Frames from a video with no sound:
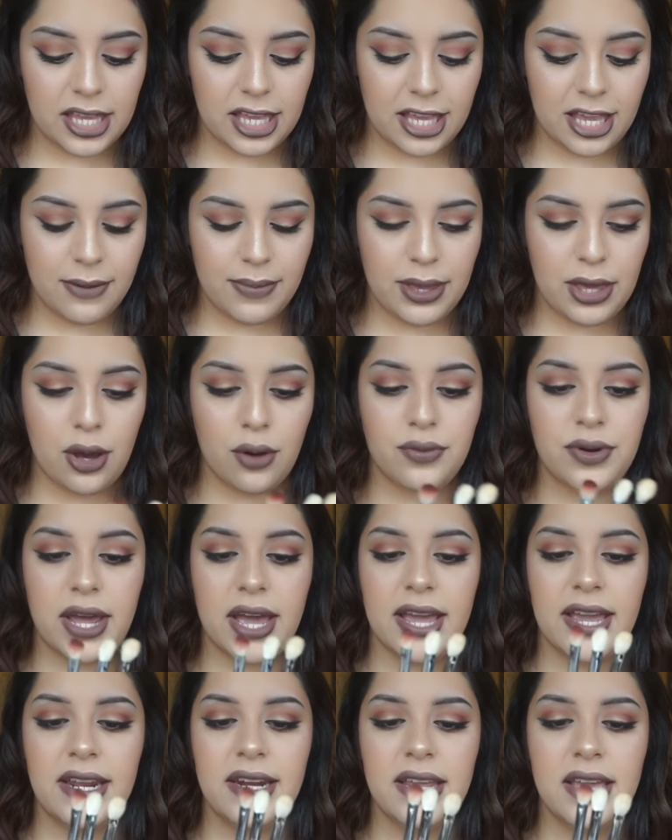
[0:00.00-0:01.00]
Evo
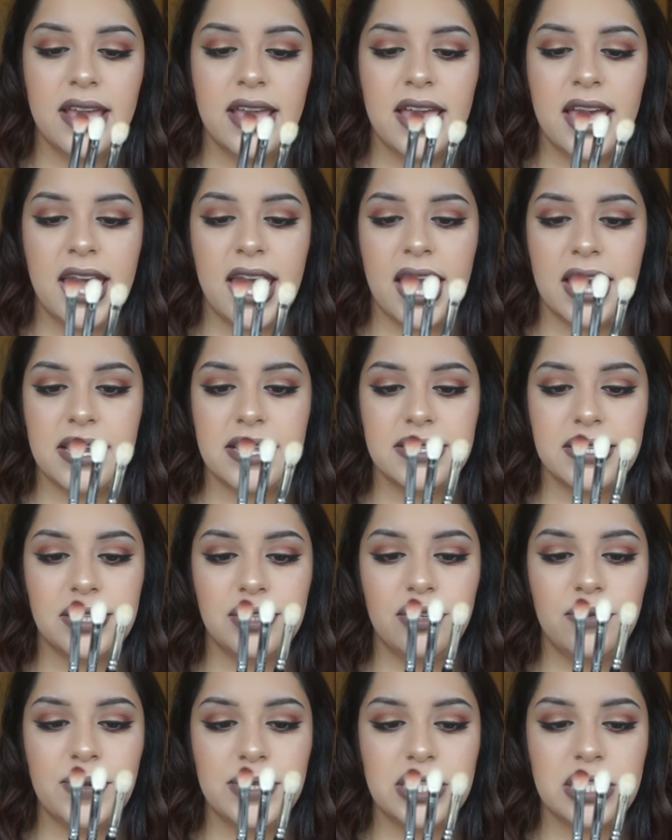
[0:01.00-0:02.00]
09, and it's a
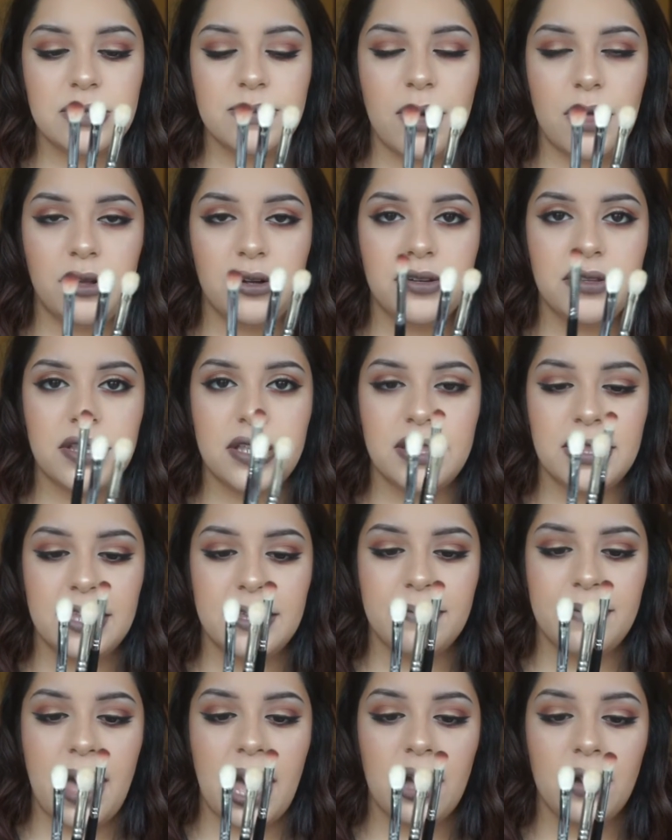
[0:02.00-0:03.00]
little bit smaller than
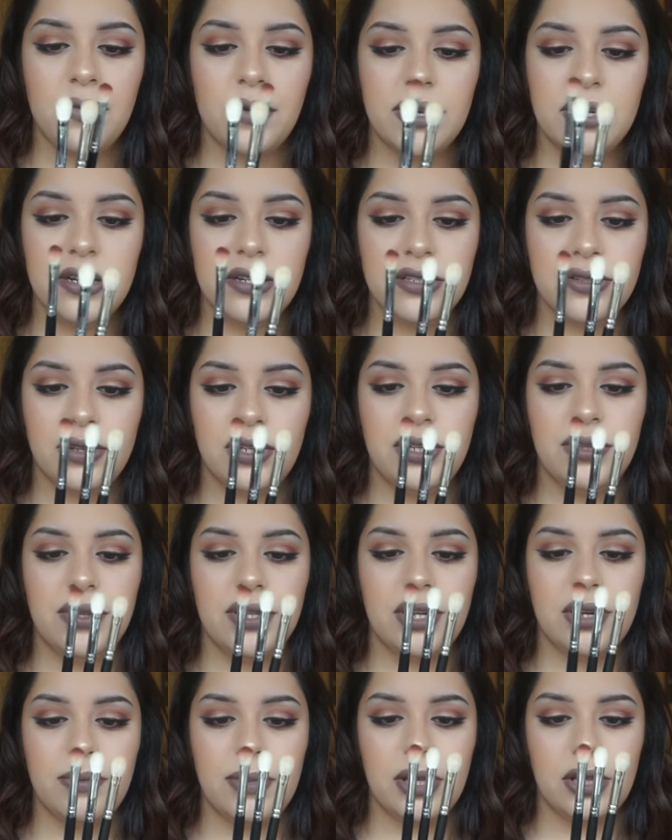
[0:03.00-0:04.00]
the MAC one, so I knew
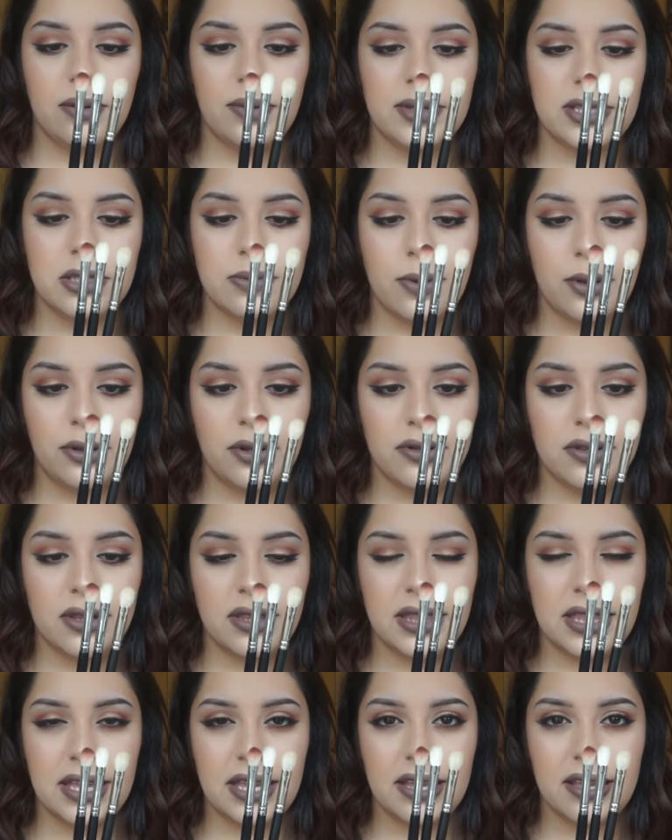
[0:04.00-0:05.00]
that it'd be a little bit smaller
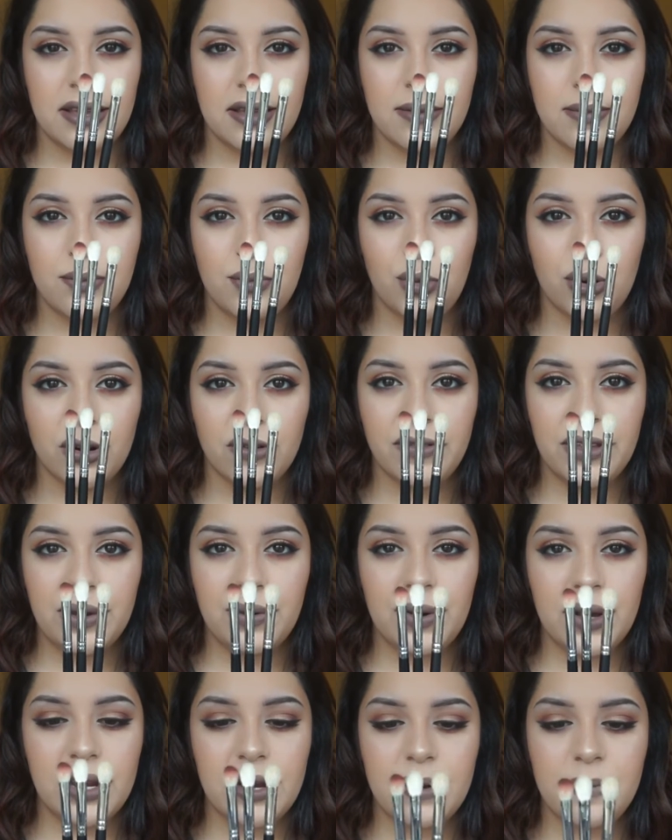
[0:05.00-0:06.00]
than the Morphe
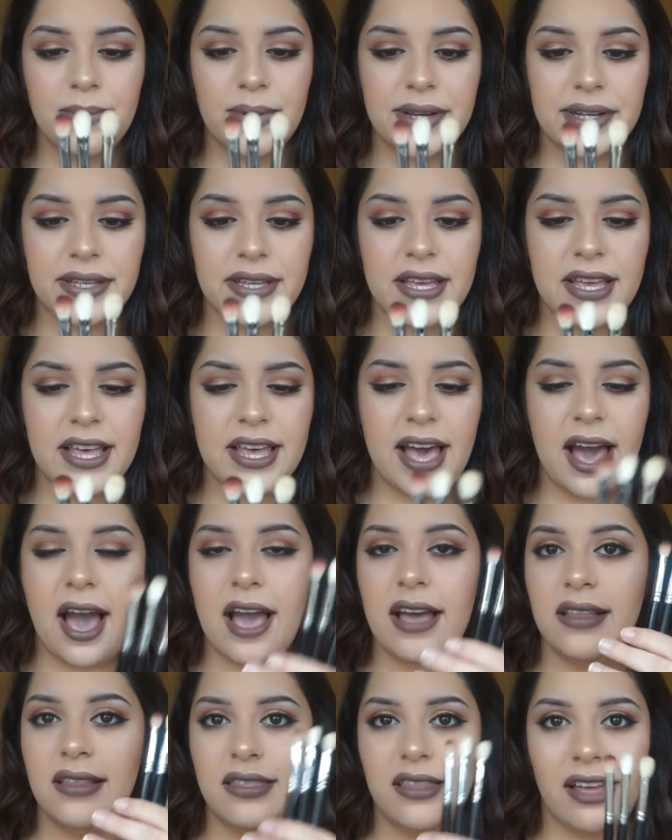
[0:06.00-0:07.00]
one, but
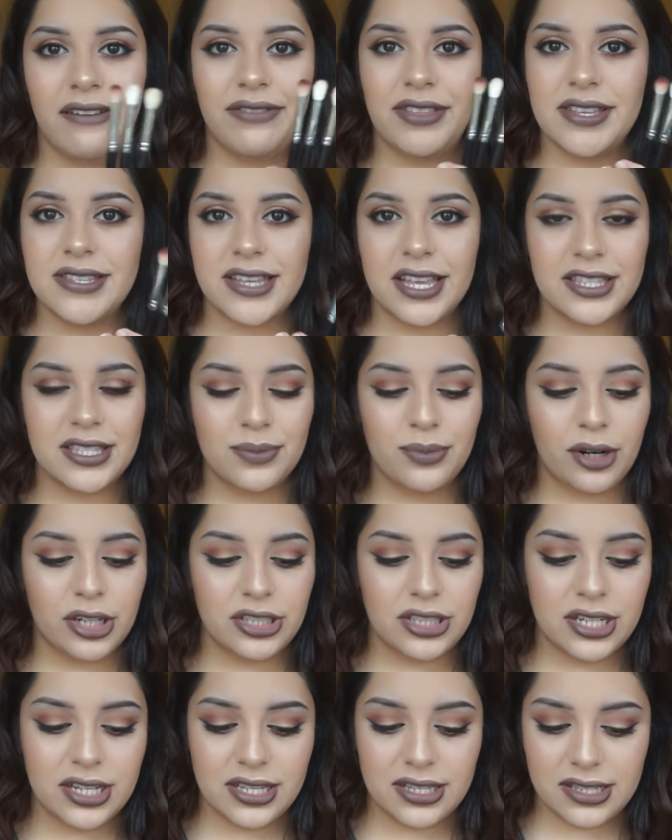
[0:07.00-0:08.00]
I love these kinds of
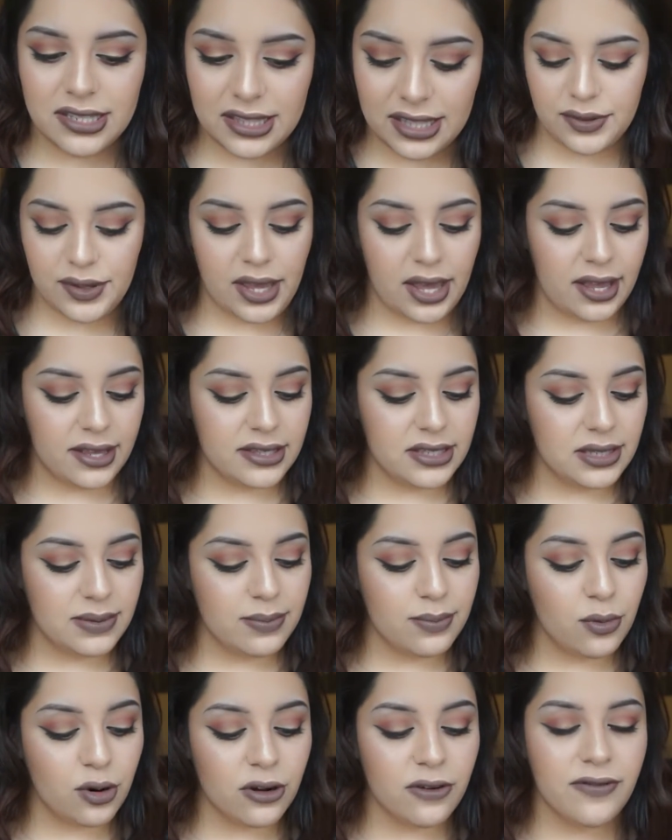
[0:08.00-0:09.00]
brushes. So yeah, it's the
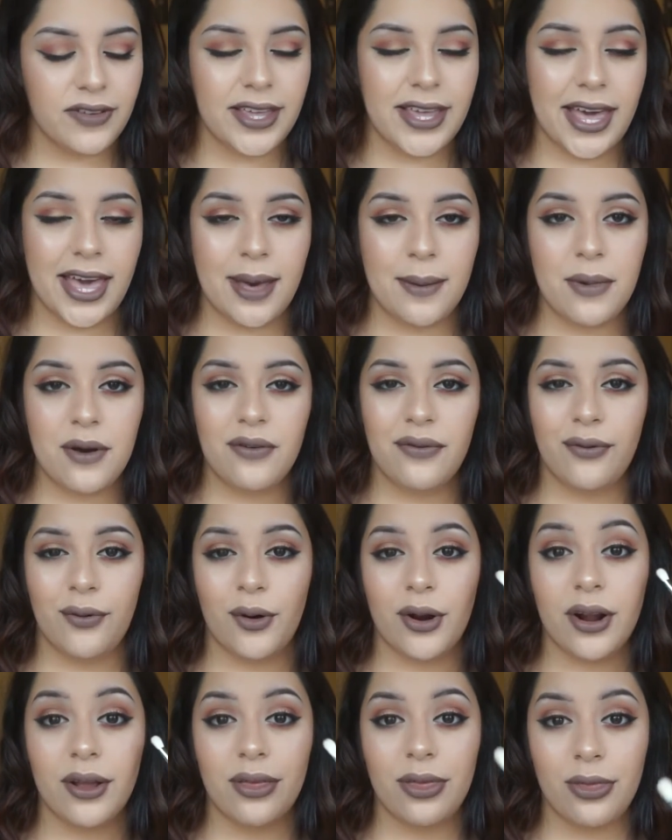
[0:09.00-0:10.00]
Morphe
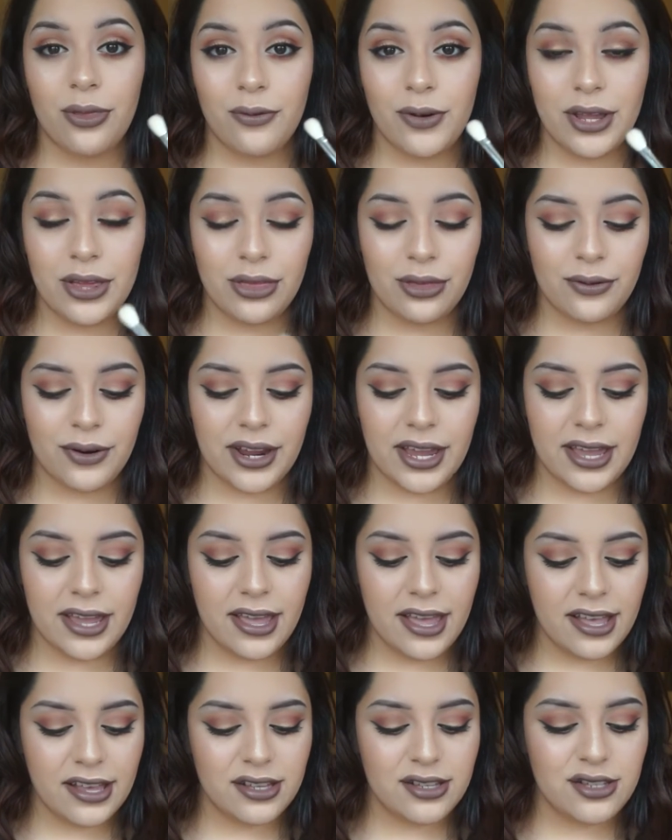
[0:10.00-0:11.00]
M433.
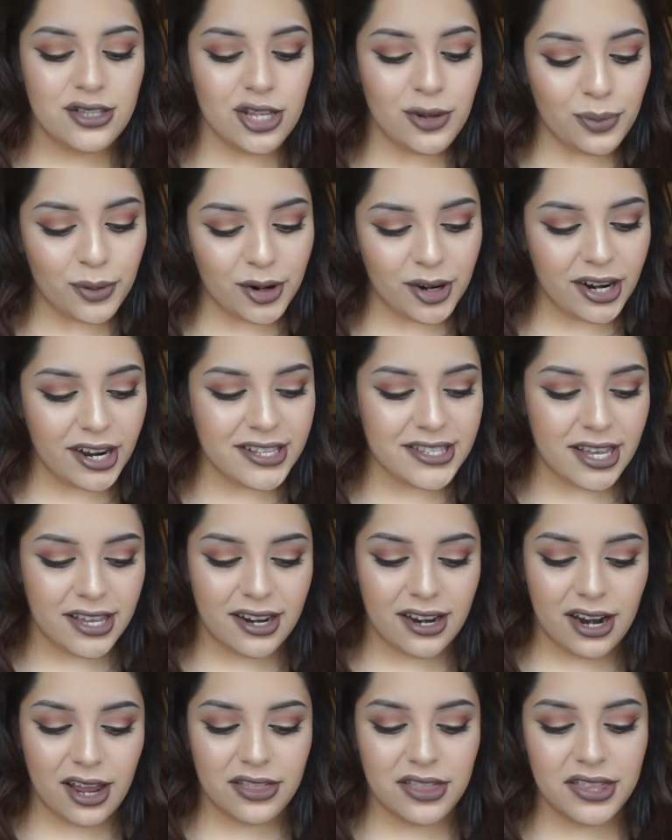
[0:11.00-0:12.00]
Super
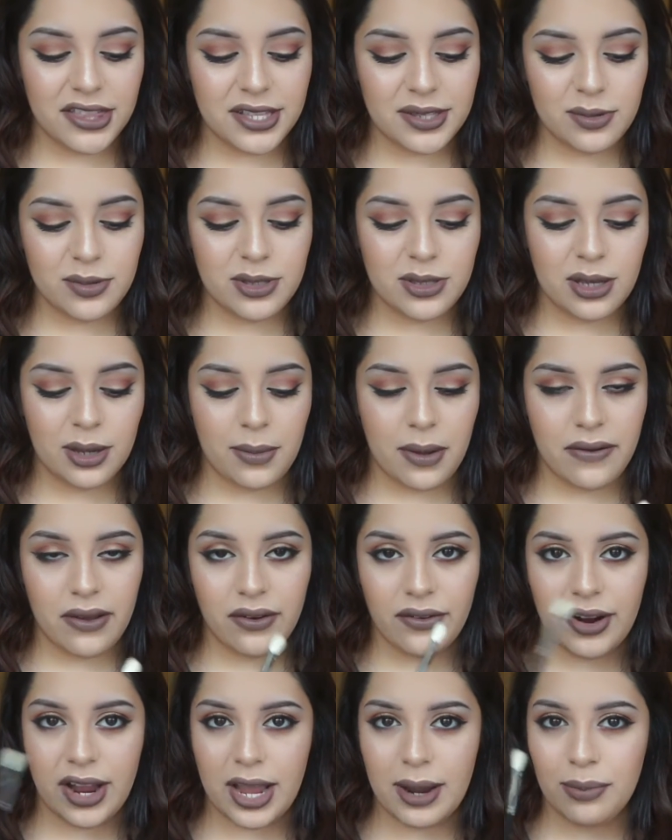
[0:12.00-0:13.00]
excited. I think this one's like my
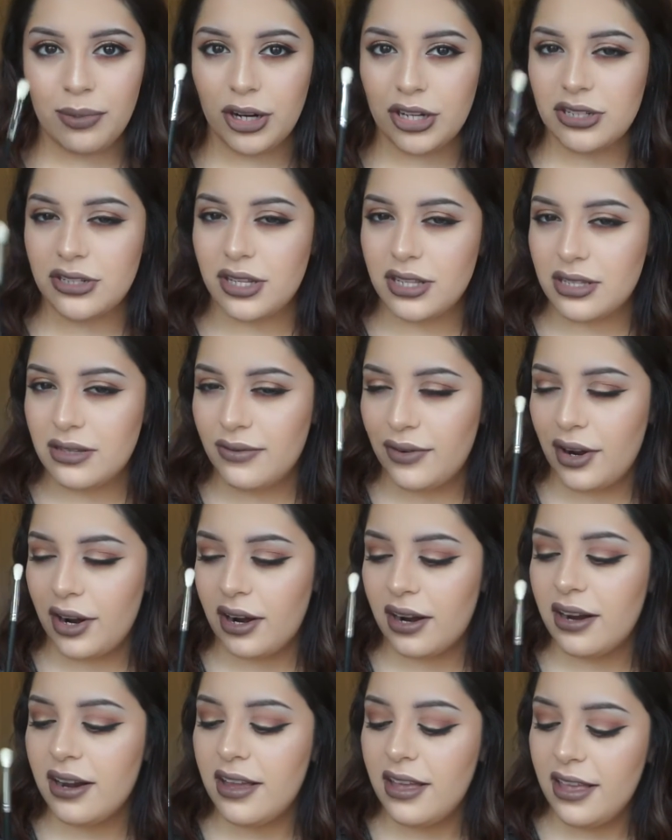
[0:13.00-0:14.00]
favorite eye brush thus
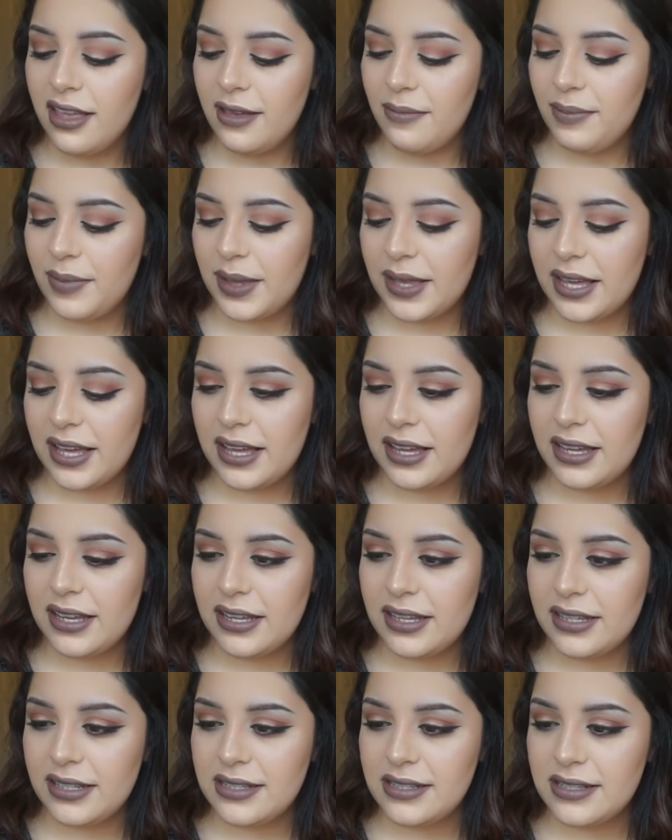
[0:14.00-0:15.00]
far
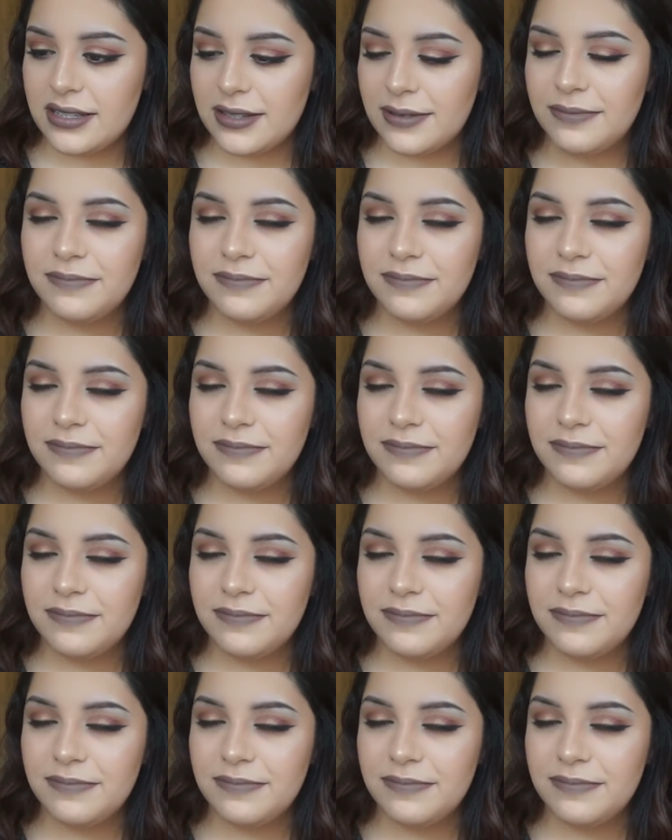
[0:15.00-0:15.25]
because